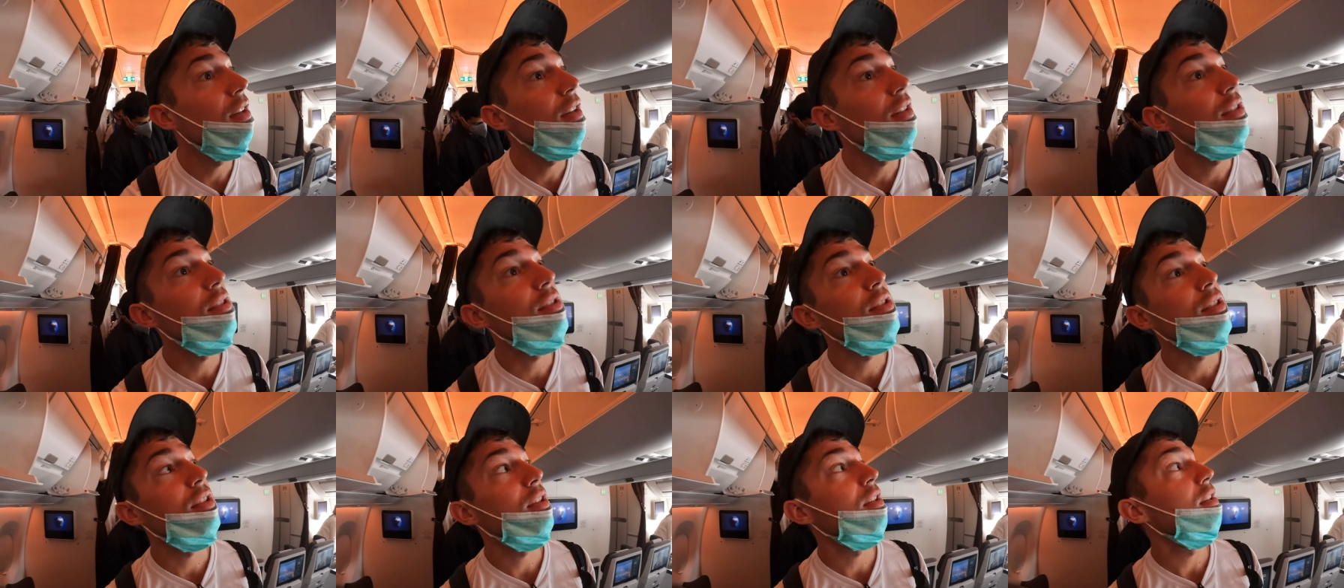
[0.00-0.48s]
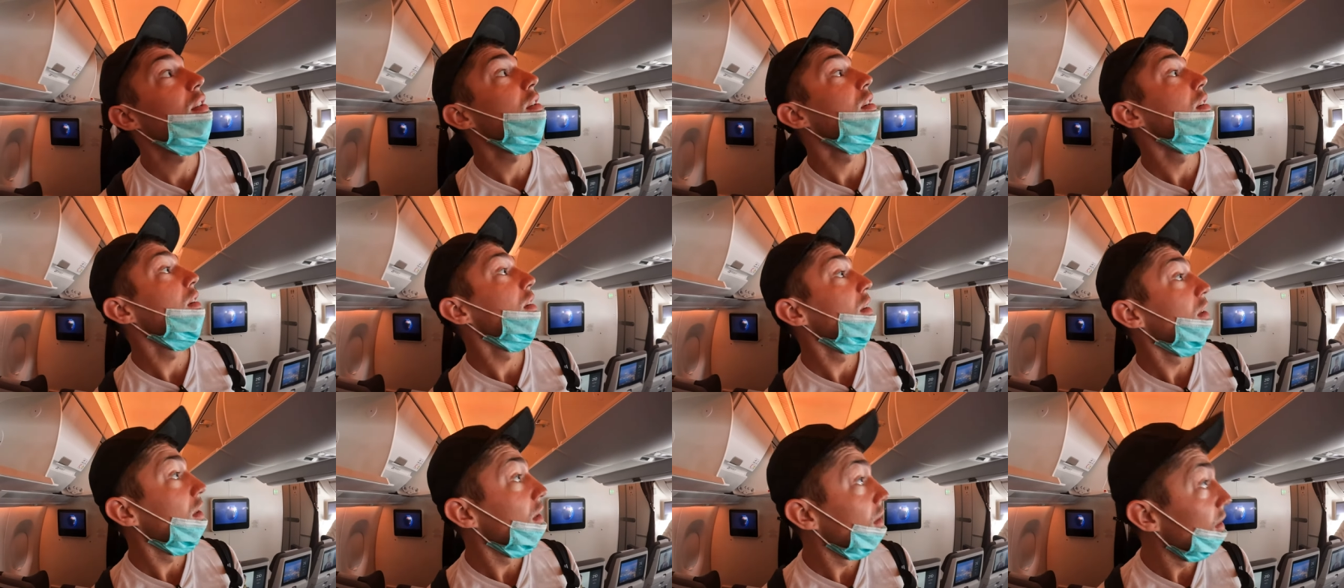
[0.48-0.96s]
Let's see,
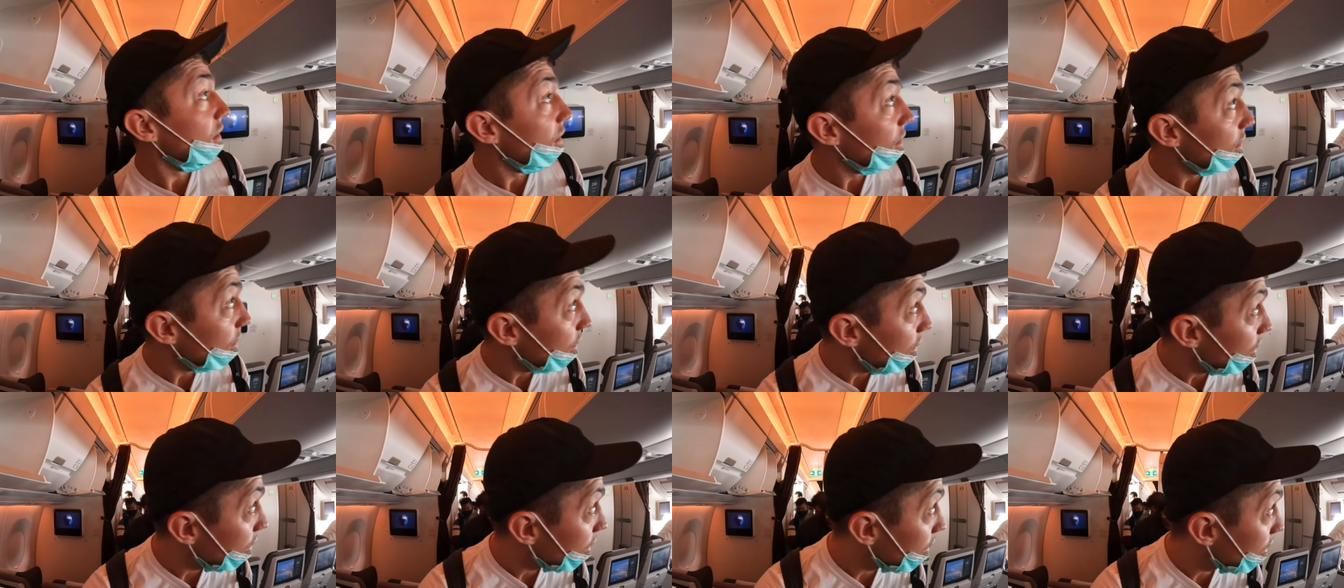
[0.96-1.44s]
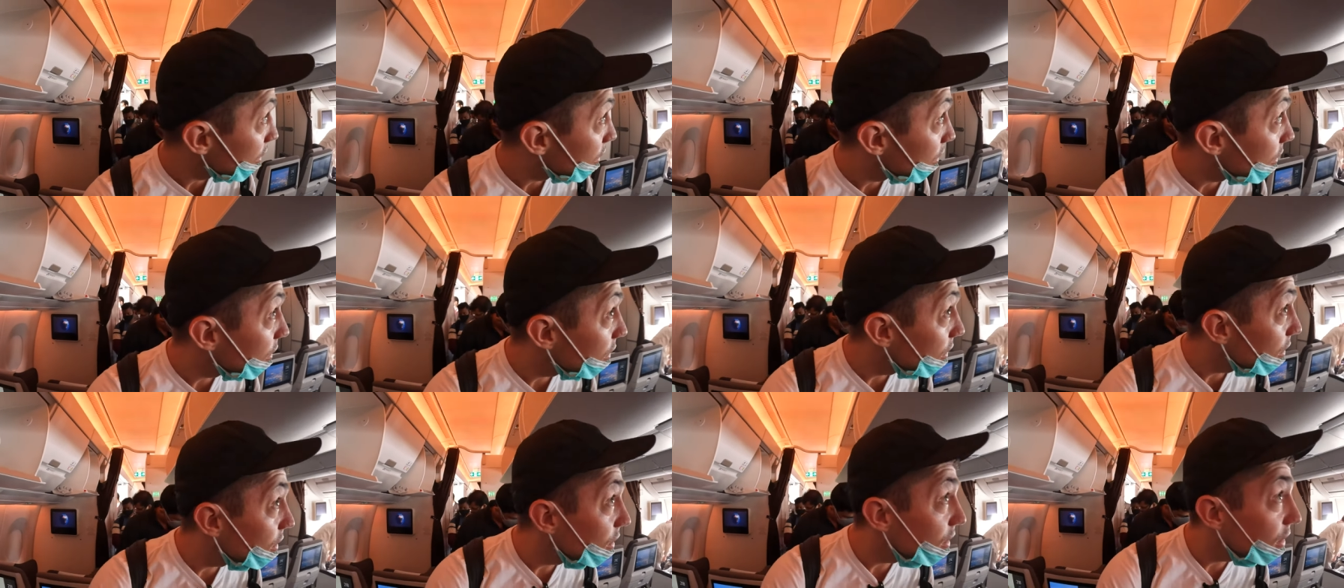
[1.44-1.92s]

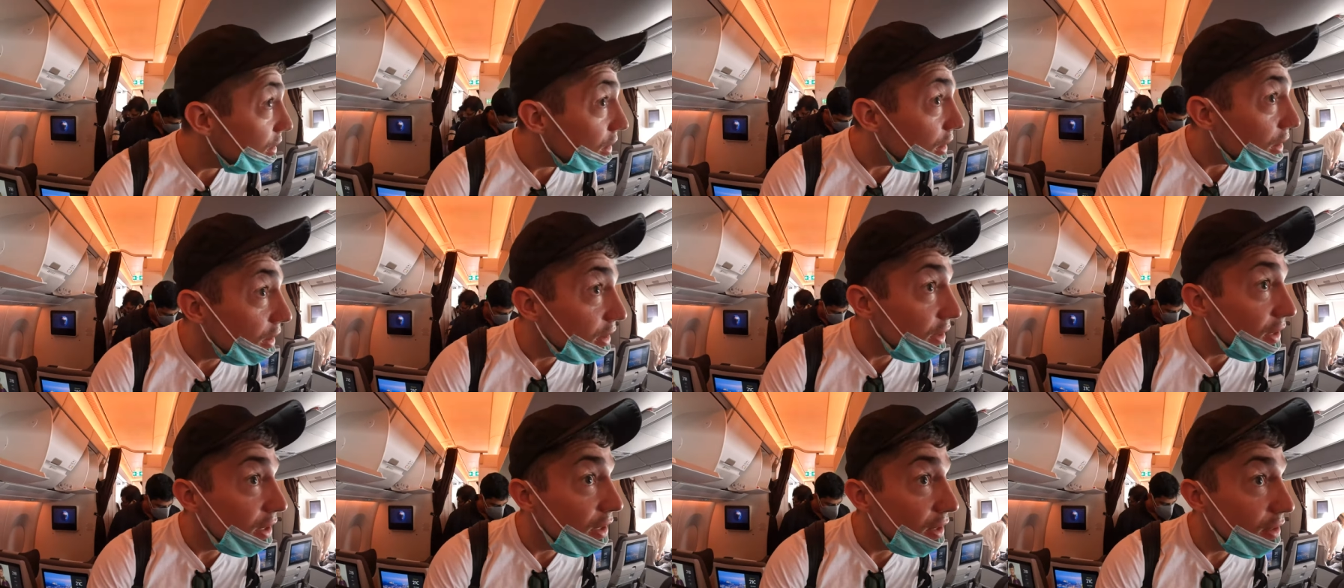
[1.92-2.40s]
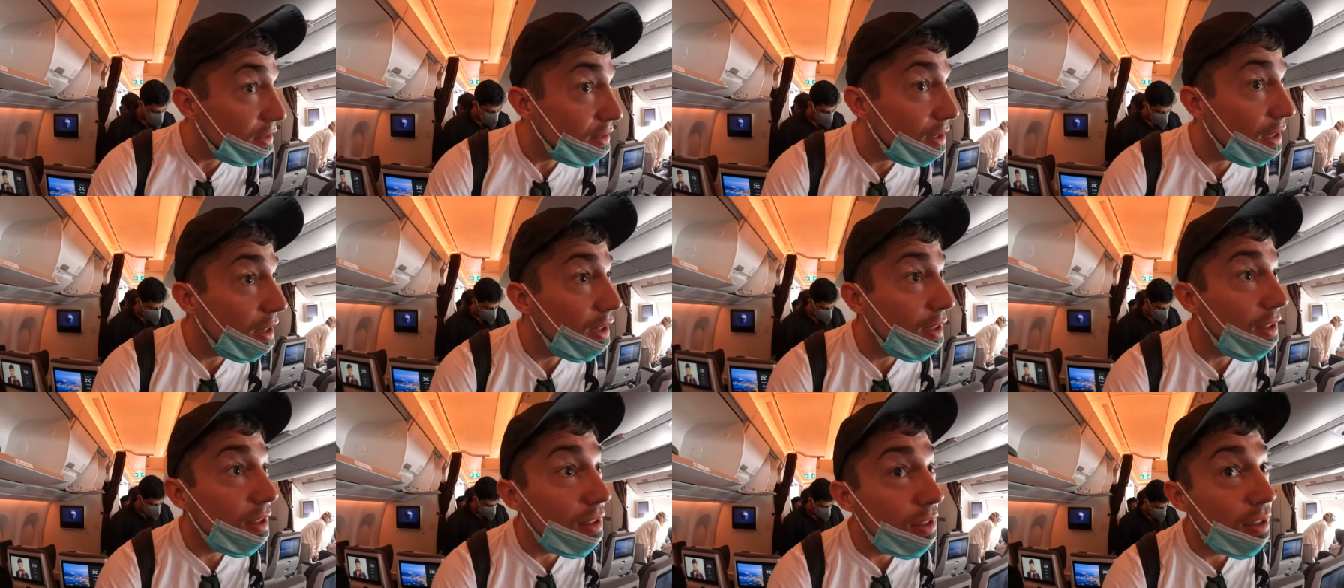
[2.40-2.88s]
I can't
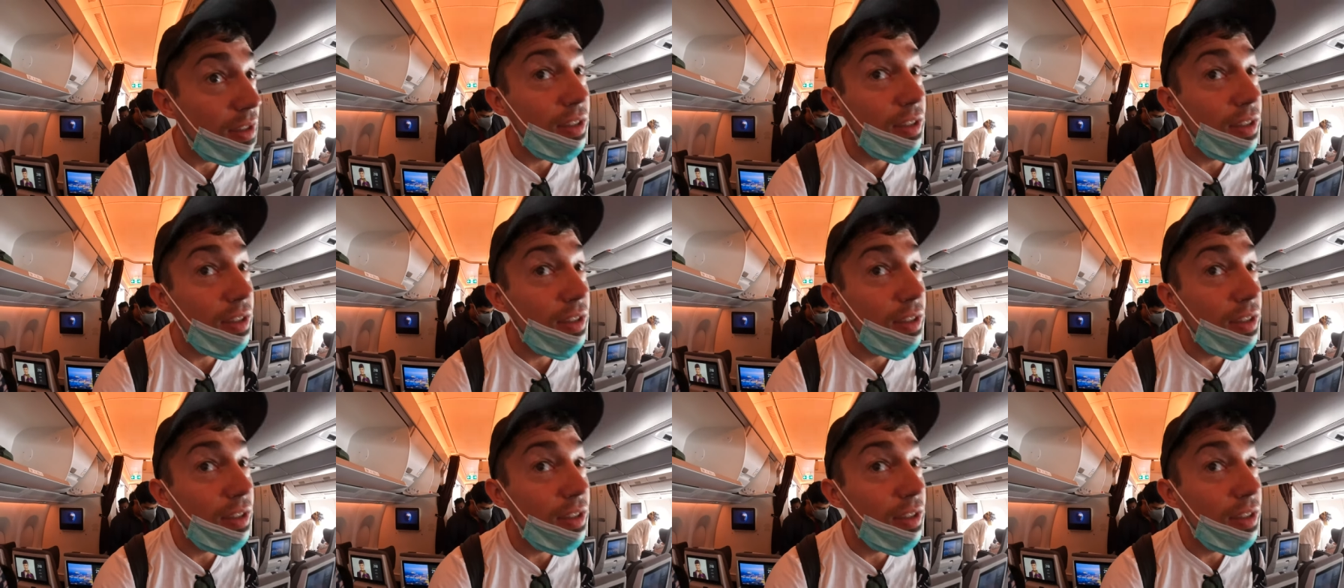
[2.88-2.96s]
tell.